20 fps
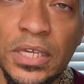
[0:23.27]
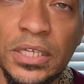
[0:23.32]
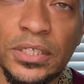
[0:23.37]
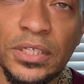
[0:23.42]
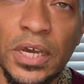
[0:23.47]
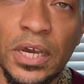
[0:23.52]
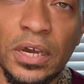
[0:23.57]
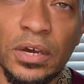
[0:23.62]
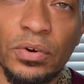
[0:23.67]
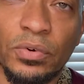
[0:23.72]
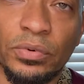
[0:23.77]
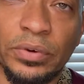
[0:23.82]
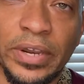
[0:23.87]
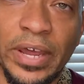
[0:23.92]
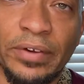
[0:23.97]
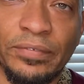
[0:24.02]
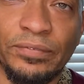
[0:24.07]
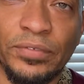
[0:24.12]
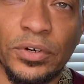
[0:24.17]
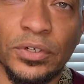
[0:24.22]
when
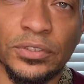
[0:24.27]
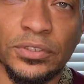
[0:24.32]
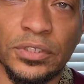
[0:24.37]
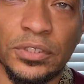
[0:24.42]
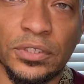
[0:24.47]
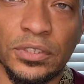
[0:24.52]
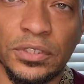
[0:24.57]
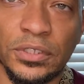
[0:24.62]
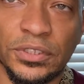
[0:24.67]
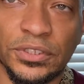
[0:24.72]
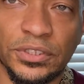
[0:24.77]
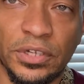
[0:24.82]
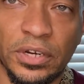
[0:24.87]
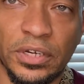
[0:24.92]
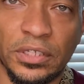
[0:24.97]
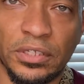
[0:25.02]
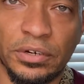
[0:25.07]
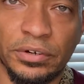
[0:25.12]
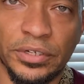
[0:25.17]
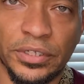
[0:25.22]
I first
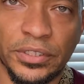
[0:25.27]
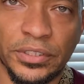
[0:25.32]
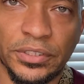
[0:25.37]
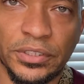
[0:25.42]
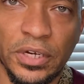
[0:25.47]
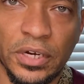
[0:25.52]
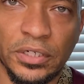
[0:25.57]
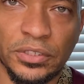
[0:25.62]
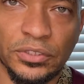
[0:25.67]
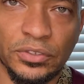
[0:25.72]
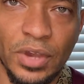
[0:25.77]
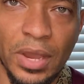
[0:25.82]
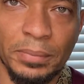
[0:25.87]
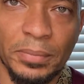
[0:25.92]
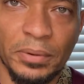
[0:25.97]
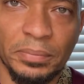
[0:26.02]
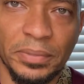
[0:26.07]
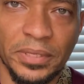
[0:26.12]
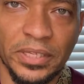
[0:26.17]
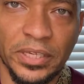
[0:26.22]
started learning guitar. So I'm
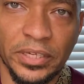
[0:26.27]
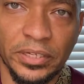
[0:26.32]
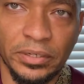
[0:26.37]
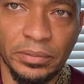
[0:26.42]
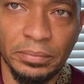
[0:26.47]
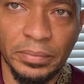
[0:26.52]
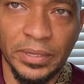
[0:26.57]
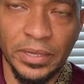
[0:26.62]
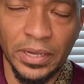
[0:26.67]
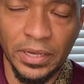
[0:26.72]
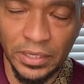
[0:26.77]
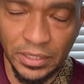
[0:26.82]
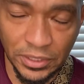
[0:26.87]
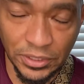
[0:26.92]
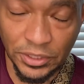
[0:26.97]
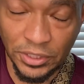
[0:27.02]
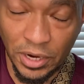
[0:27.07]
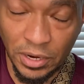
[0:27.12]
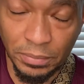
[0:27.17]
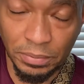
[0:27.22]
a beginner
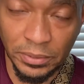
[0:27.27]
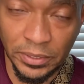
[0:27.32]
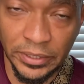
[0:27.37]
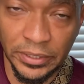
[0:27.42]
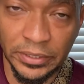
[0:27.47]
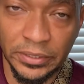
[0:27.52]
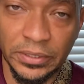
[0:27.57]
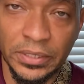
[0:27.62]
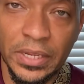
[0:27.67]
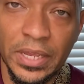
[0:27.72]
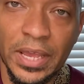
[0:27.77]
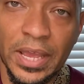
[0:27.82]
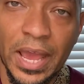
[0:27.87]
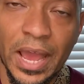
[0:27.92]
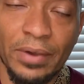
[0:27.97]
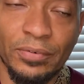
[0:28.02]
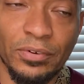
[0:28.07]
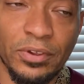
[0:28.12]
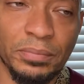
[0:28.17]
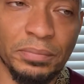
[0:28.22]
guitar player.
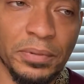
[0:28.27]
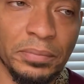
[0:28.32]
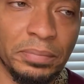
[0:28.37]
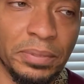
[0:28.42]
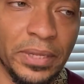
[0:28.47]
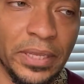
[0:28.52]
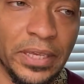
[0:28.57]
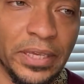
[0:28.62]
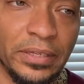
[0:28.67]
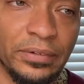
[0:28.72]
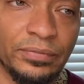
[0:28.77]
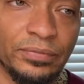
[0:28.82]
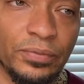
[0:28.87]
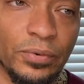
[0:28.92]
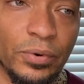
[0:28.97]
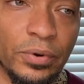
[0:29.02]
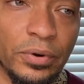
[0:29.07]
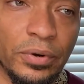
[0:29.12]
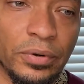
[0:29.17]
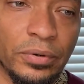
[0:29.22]
I've been playing
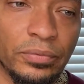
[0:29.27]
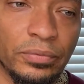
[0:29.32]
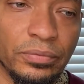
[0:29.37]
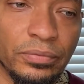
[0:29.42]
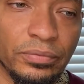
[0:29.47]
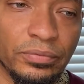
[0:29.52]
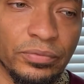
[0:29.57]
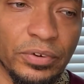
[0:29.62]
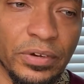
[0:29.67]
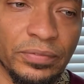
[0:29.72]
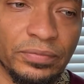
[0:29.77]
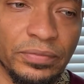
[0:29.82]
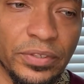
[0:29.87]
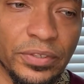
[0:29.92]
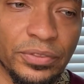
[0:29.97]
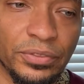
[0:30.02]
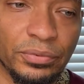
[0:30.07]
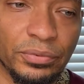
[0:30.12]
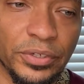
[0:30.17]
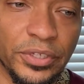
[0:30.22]
for
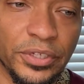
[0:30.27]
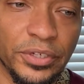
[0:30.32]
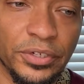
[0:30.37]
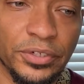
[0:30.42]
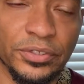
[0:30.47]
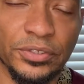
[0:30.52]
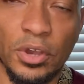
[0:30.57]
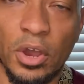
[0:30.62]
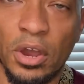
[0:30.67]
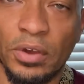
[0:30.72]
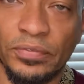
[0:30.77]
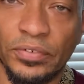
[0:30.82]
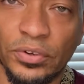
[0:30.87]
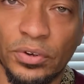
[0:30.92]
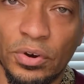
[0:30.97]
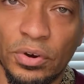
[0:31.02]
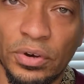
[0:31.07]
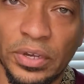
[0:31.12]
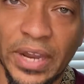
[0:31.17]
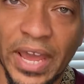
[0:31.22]
roughly 3 years off and
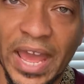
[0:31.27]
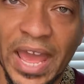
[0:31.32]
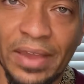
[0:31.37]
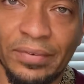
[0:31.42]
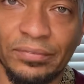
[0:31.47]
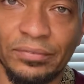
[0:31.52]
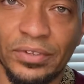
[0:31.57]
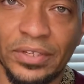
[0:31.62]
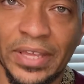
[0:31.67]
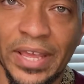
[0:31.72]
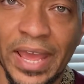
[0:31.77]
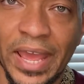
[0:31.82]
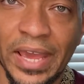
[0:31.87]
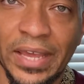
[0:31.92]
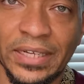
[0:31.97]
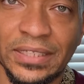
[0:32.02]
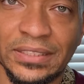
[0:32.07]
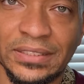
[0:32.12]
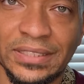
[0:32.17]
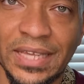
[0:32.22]
on. I haven't really
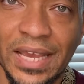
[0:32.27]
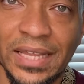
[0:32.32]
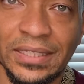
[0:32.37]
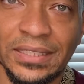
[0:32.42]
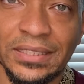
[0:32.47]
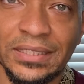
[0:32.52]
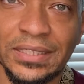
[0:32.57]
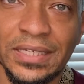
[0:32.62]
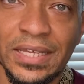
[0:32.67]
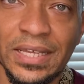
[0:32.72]
had a solid